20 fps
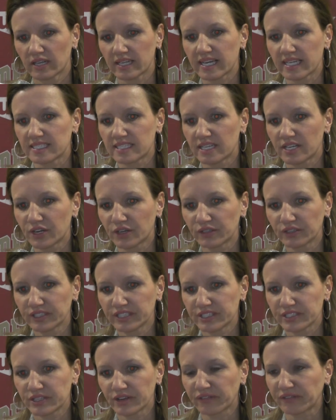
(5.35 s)
like I said
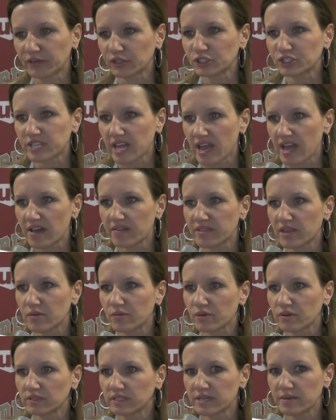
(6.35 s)
earlier, in the first half, they
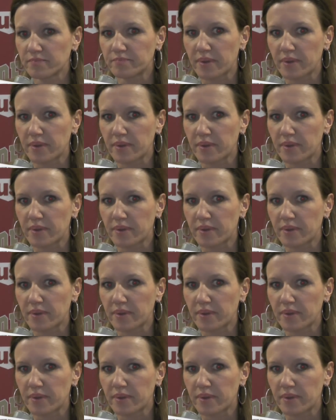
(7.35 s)
really